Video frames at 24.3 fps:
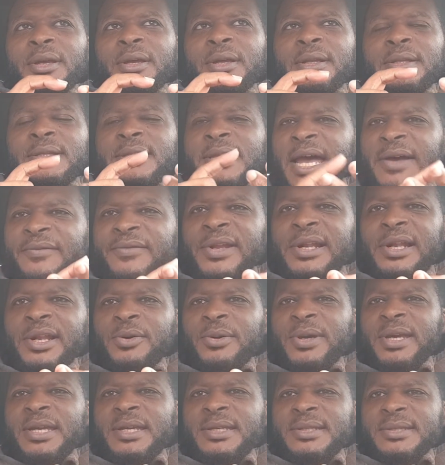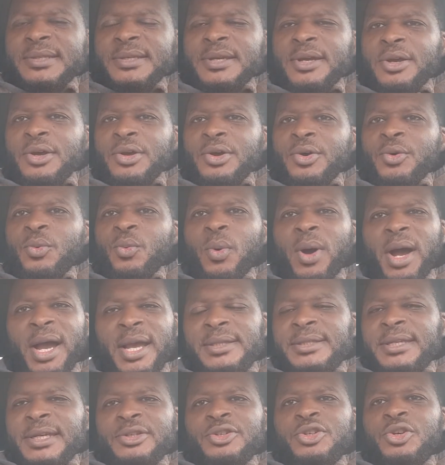David Luiz, why
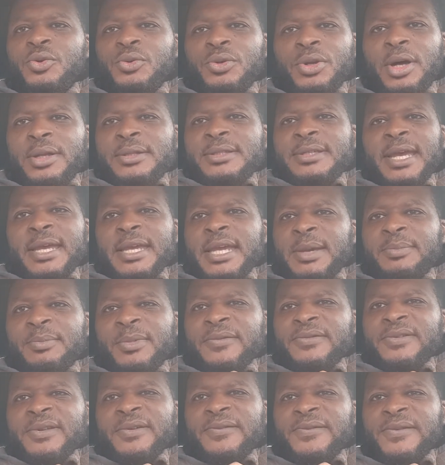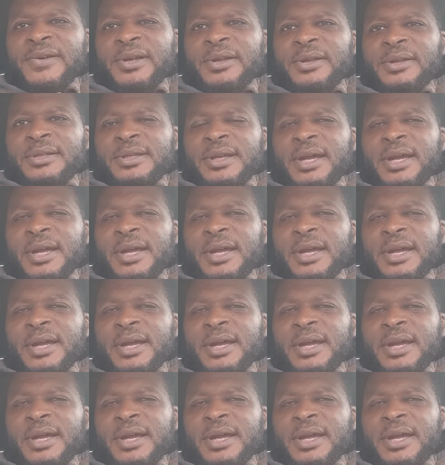did you not take him off the field